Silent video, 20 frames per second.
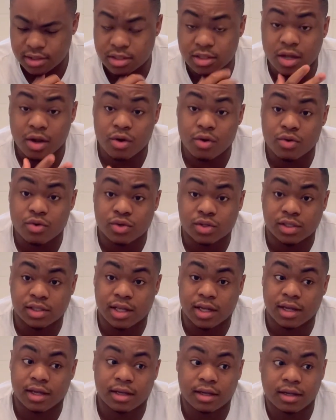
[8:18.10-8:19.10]

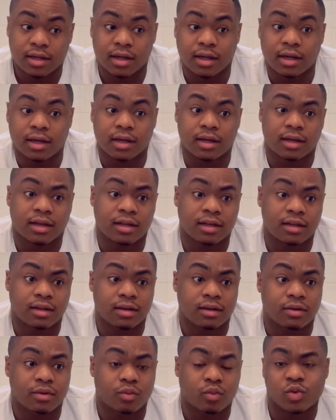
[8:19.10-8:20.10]
Thursday and
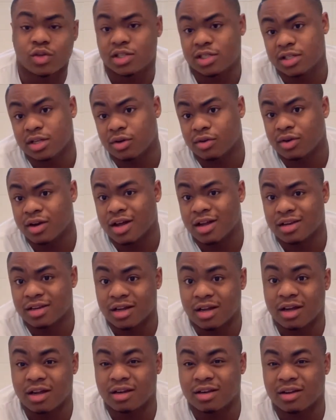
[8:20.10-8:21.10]
we still not
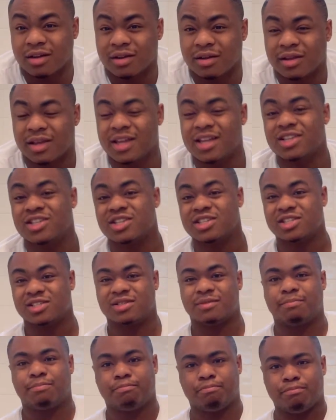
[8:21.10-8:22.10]
done. The
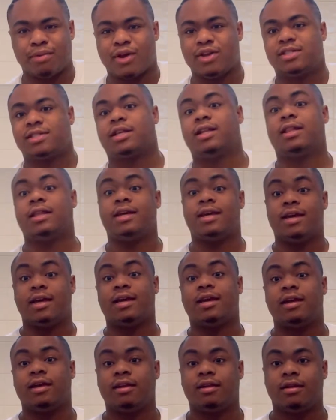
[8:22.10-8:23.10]
engine's
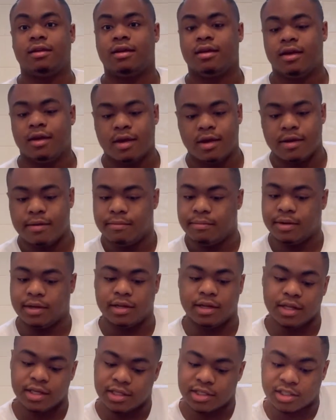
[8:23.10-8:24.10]
basically in, but
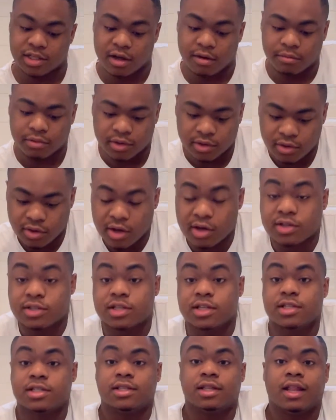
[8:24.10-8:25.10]
he stumbled across
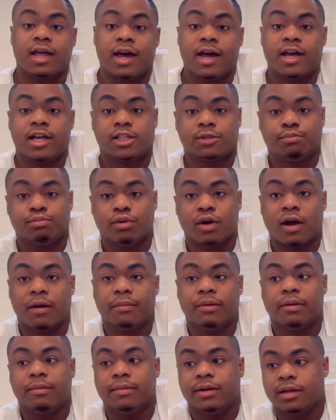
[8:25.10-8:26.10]
this last
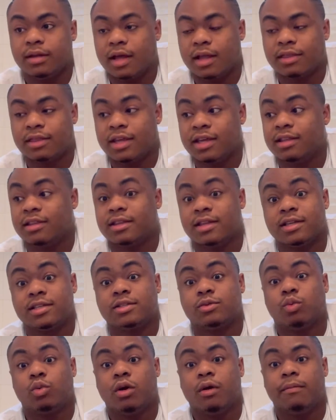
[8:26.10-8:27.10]
problem, and I think
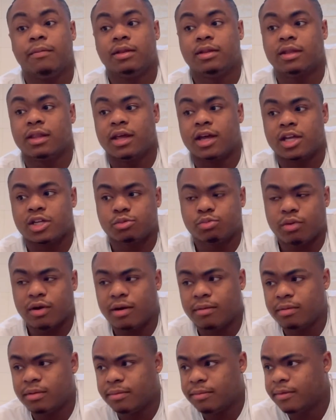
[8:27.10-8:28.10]
this will be the last
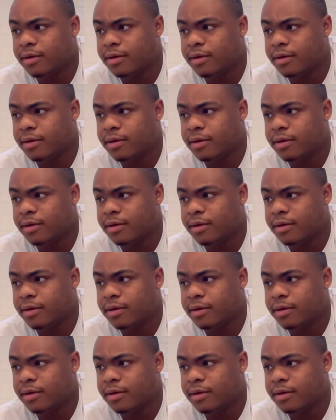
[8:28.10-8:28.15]
problem.